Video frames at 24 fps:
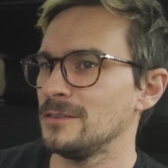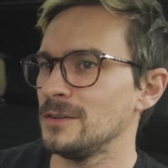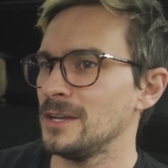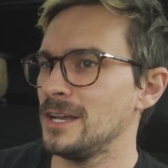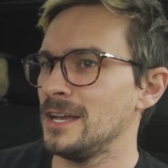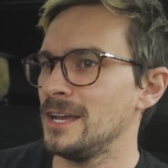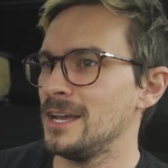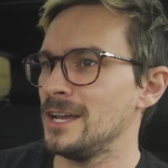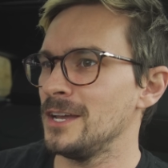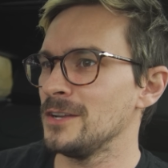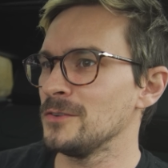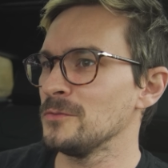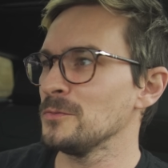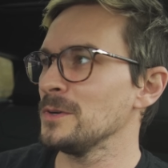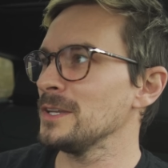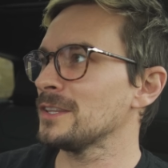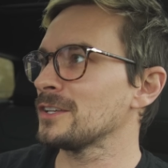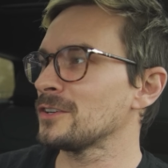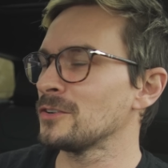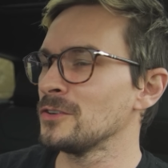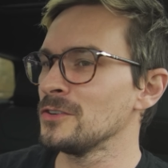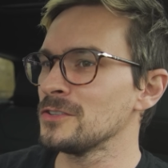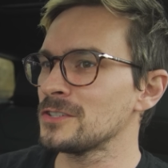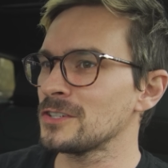And
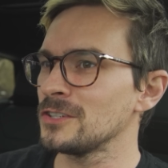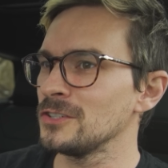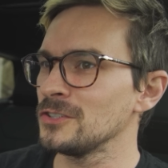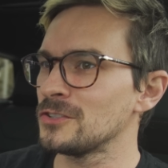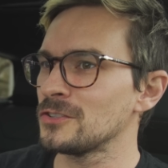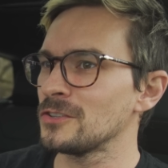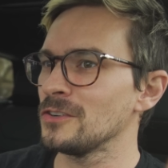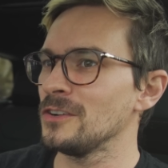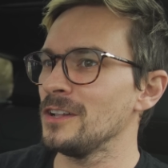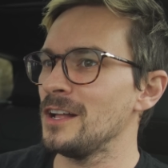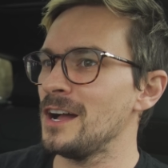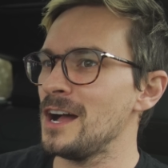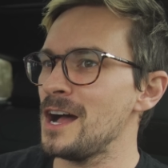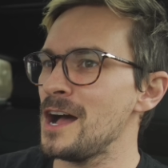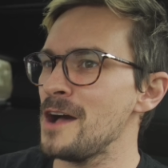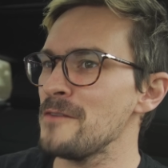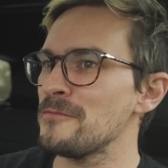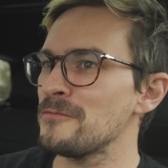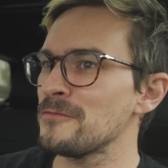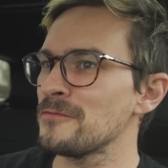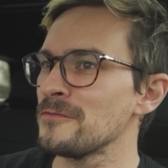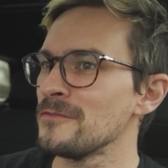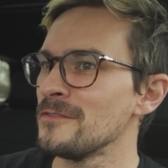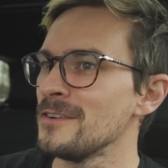with cruise control
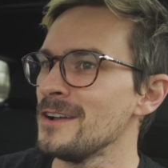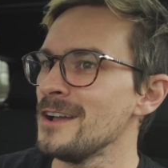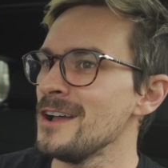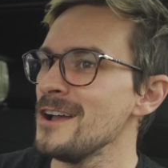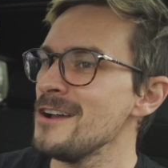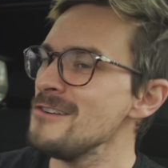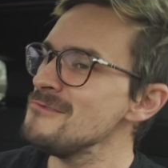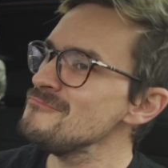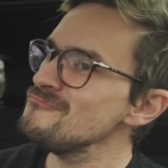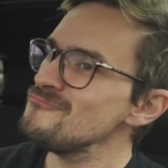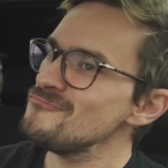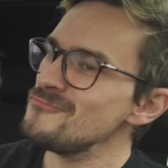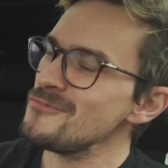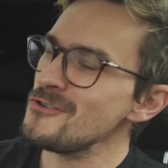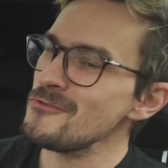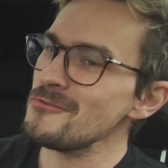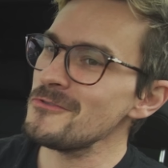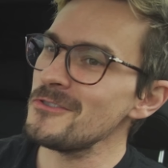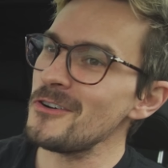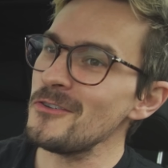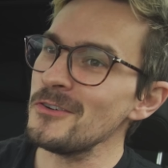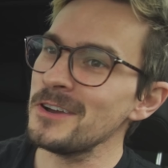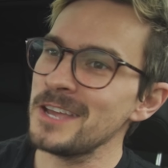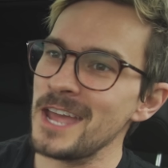off,
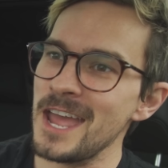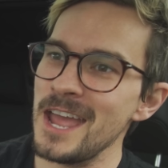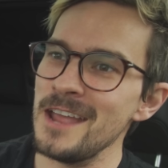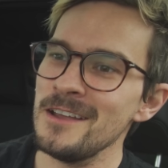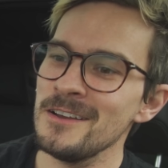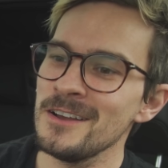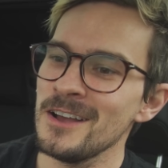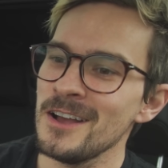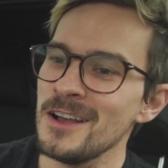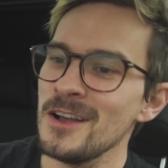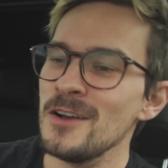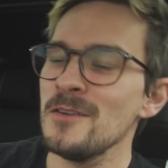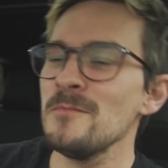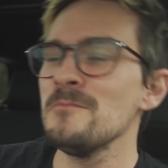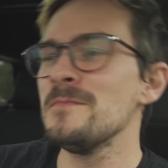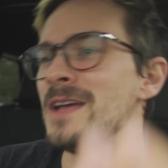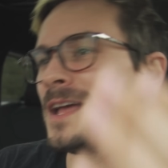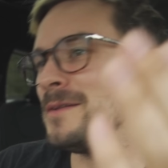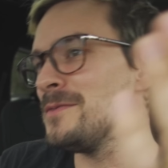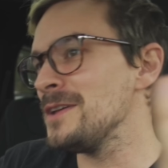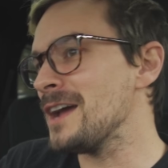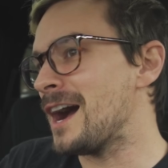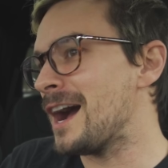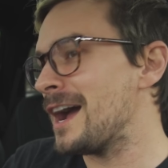okay,
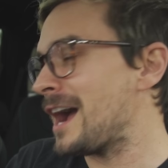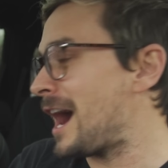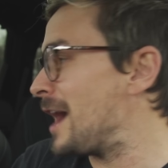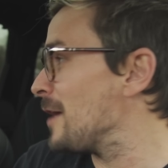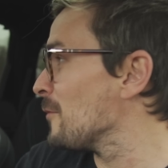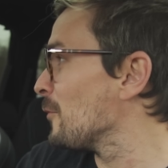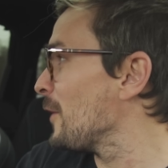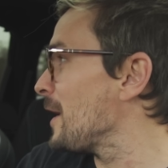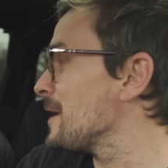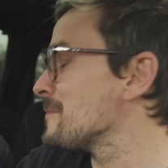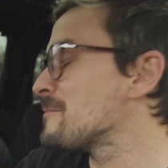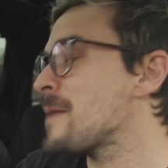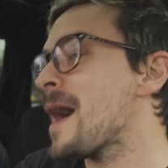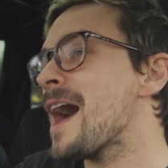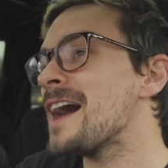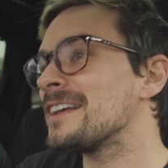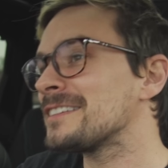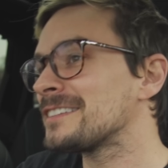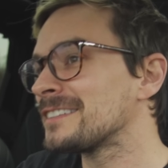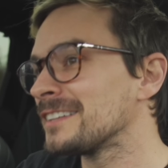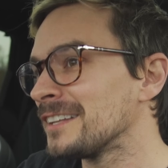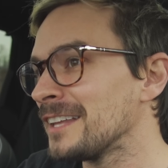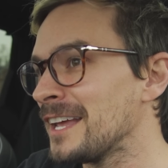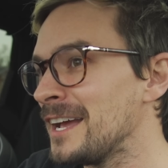maybe I went
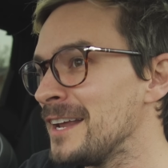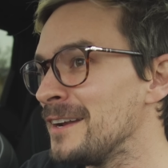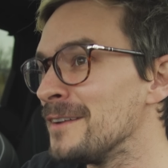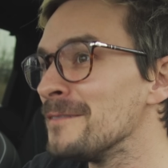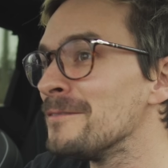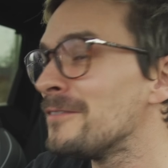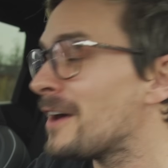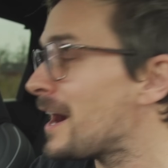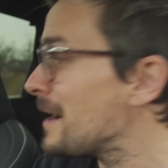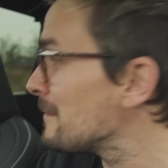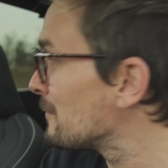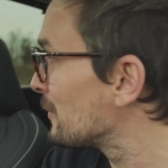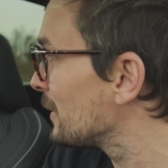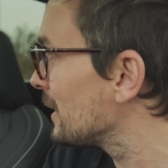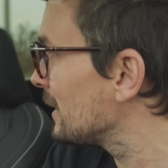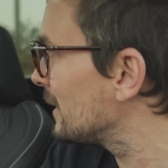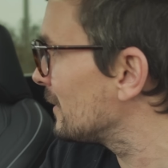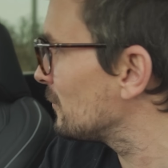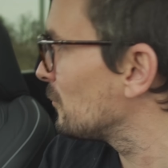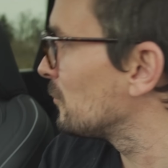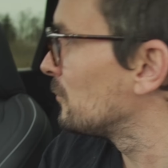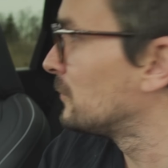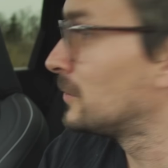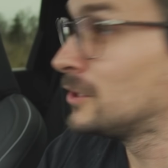past the lane and
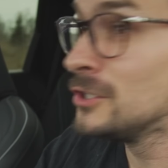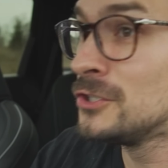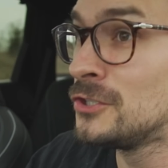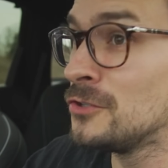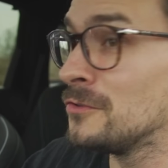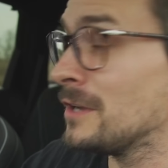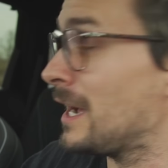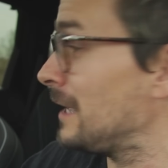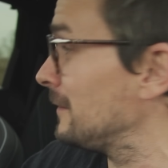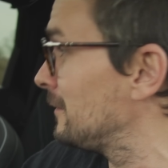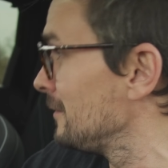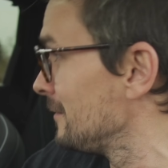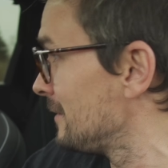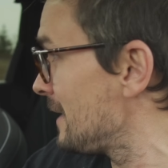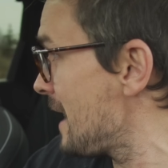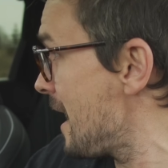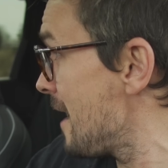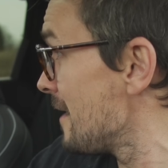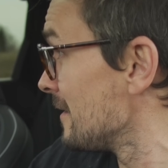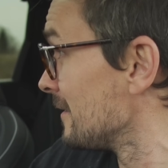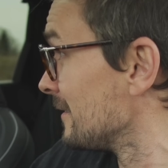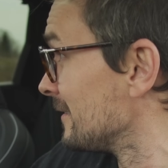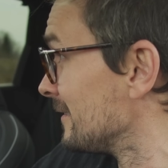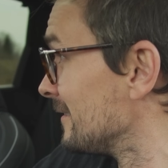vibrated. Did you not do
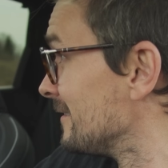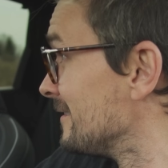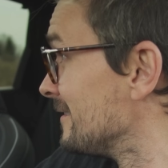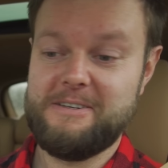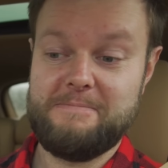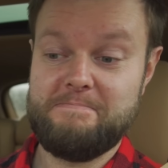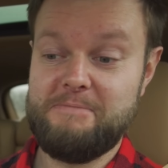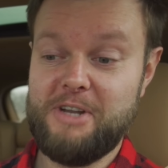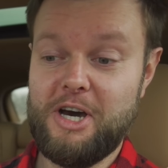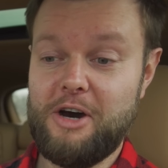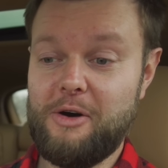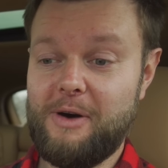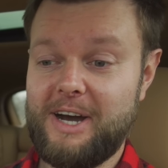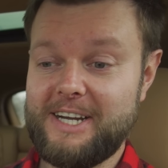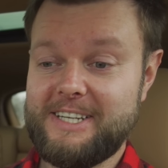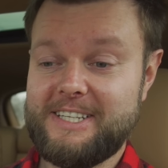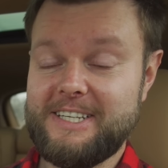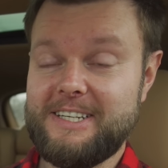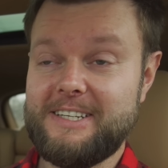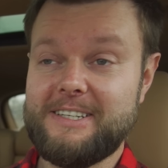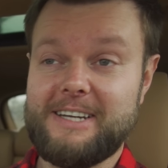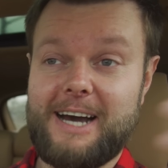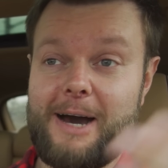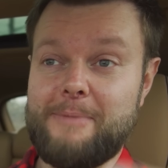that? No, I
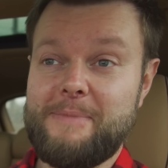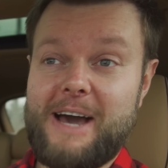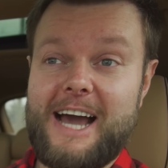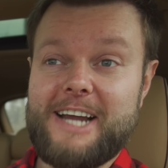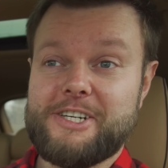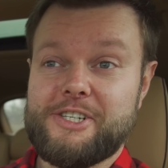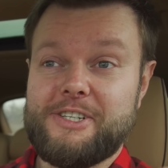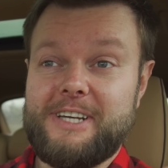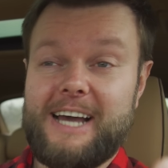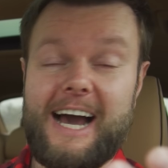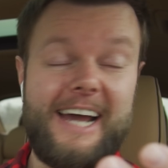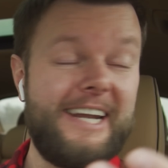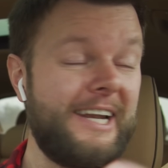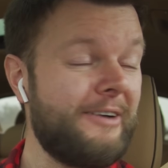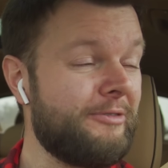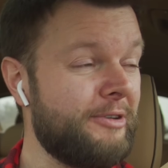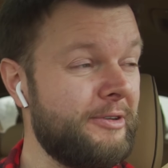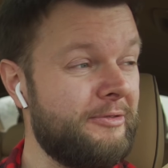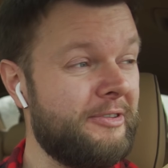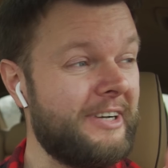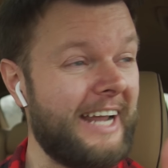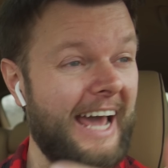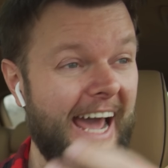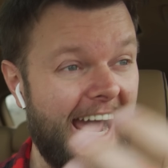didn't. I never
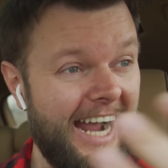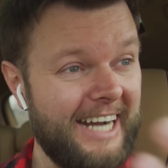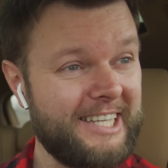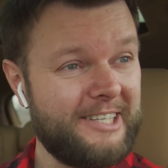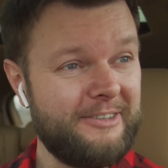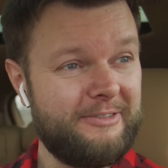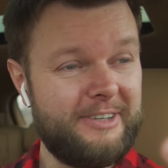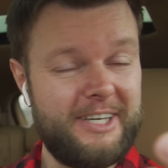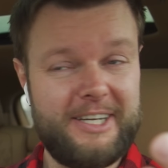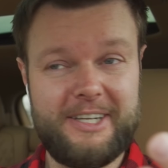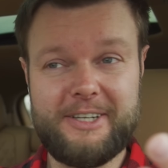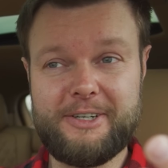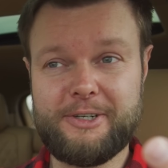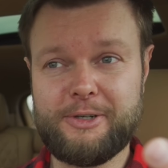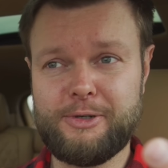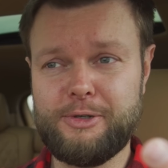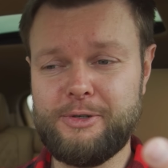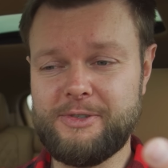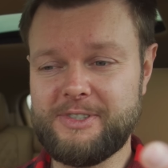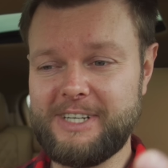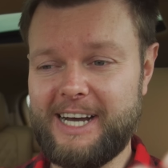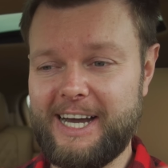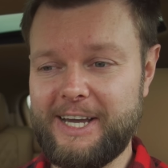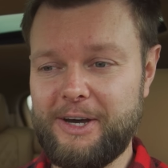even activated
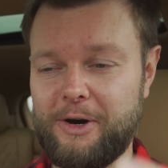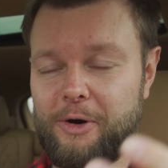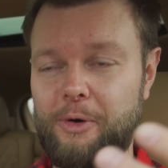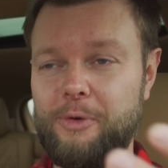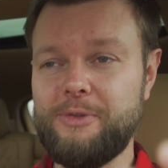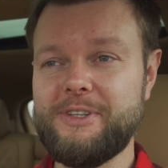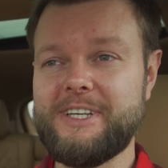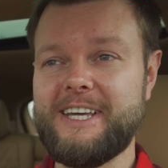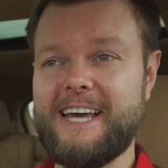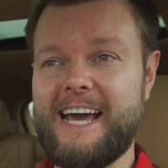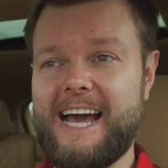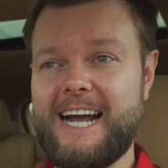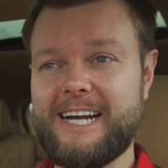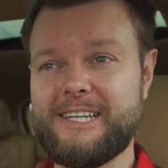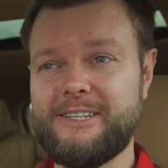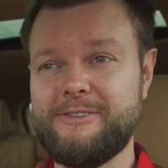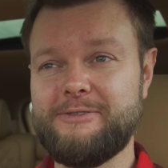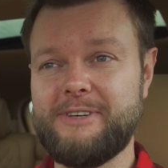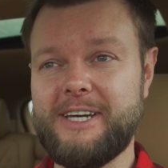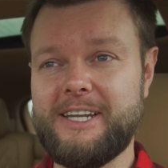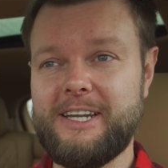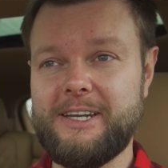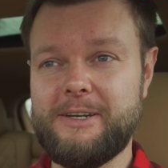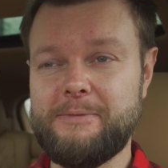cruise. I only
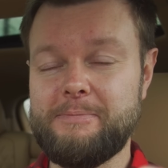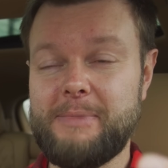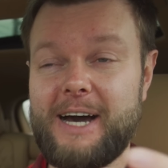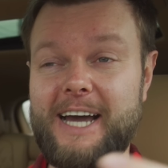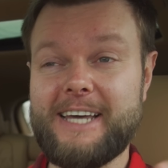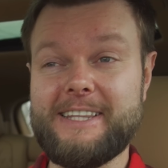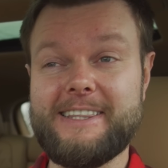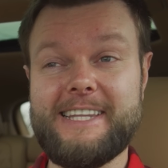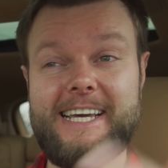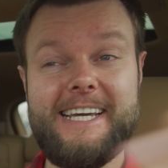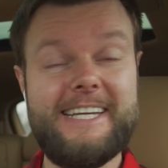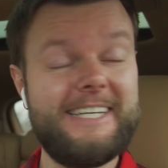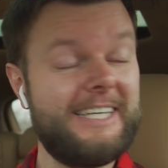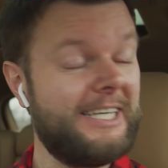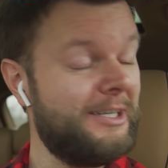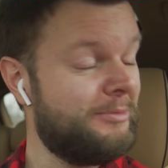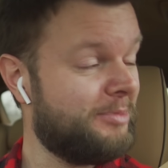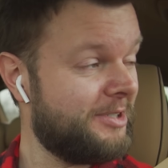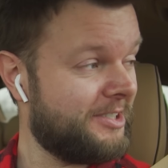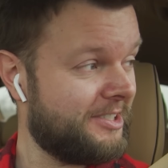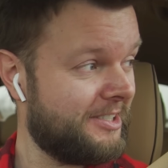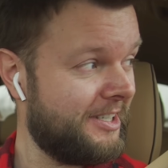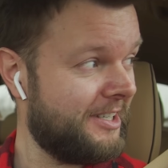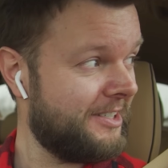activated my lane keep
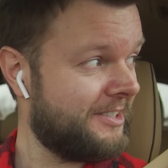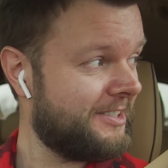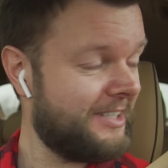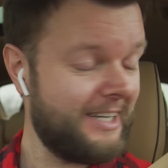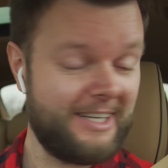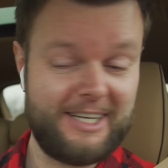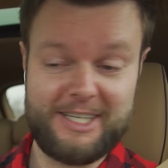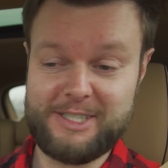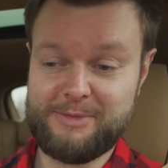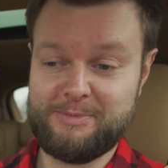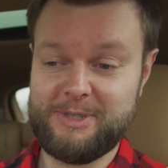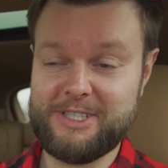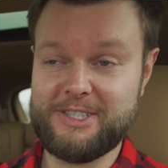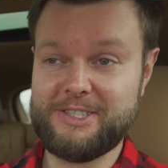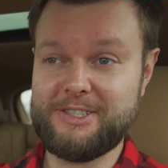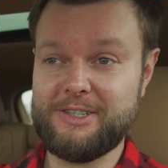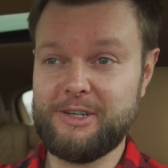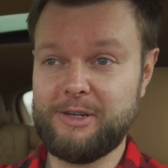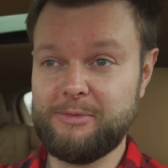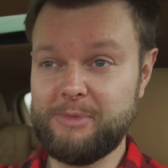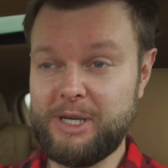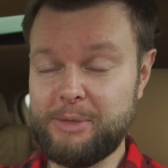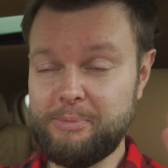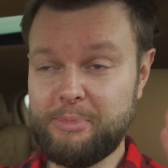assist, and it's been
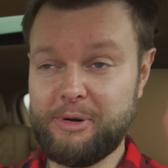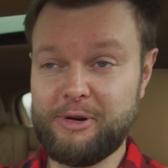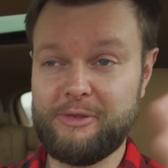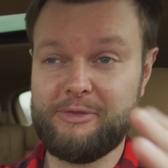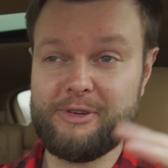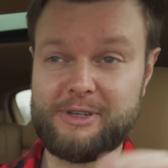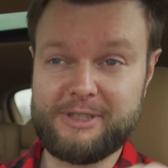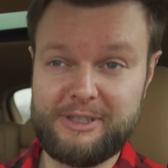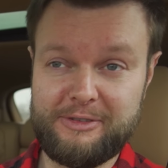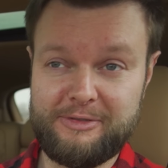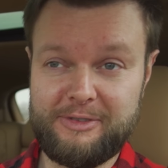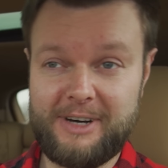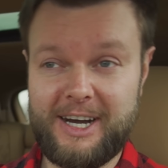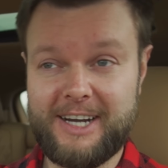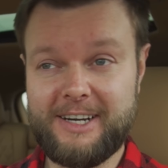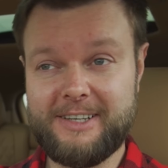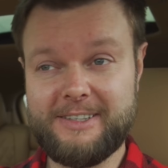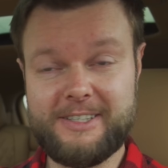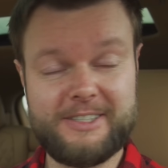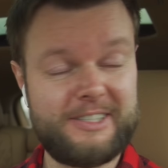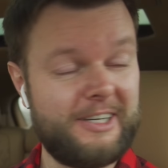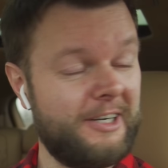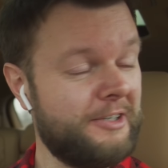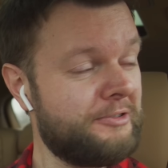steering me perfectly fine on
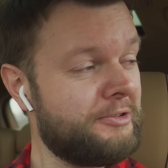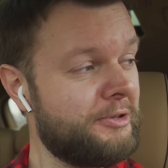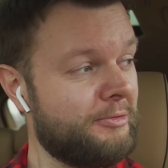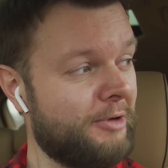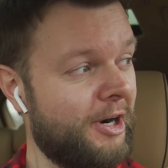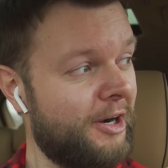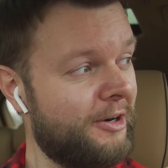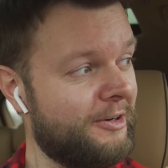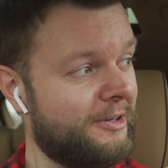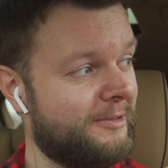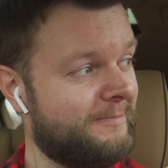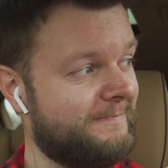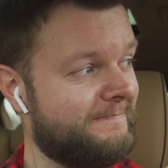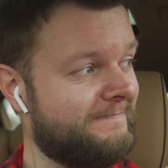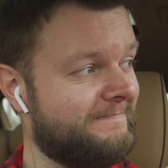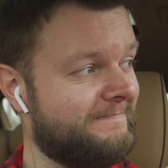this country road.